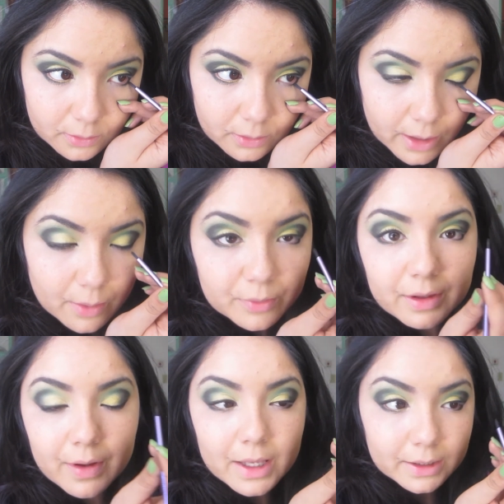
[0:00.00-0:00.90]
Now,
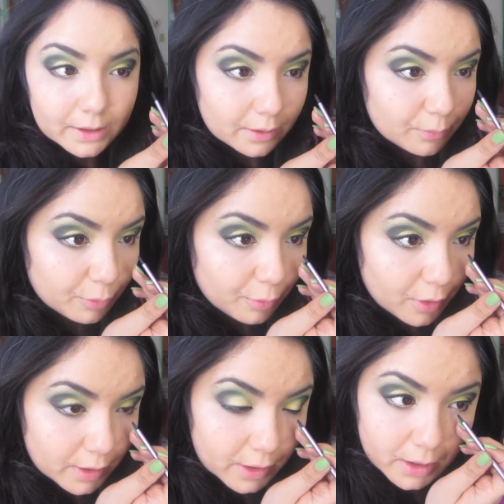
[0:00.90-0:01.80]
without adding any more
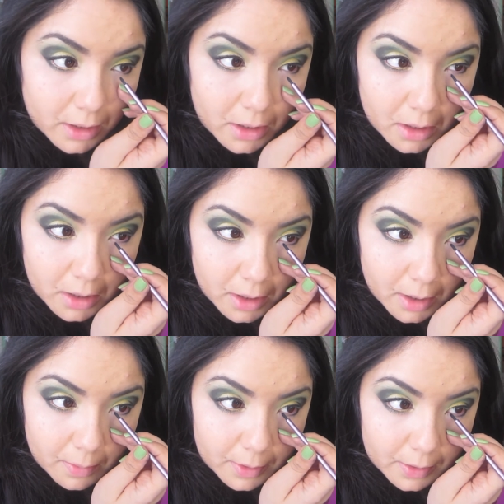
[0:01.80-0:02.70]
product,
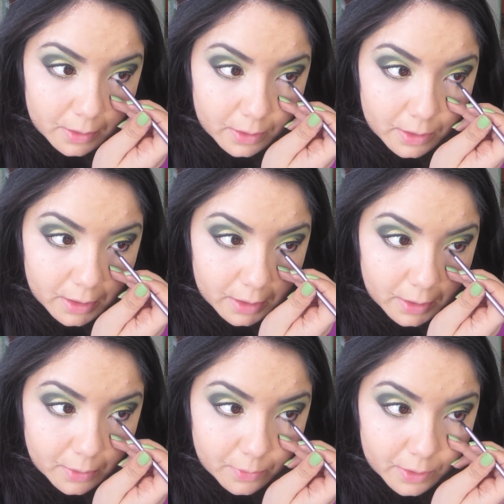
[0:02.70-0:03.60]
I'm going to slightly
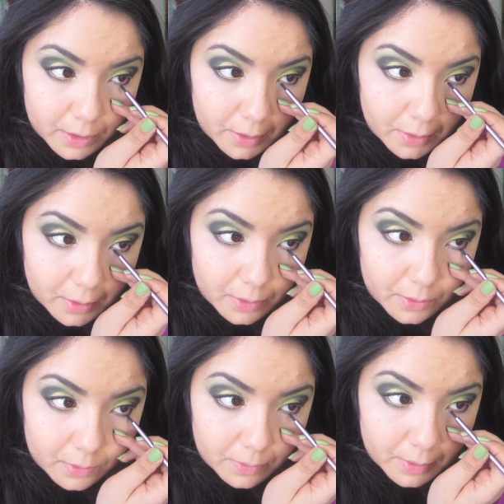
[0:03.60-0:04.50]
go in here,
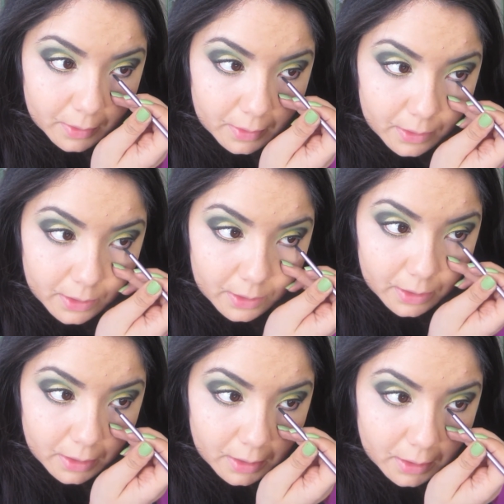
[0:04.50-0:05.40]
just very slightly.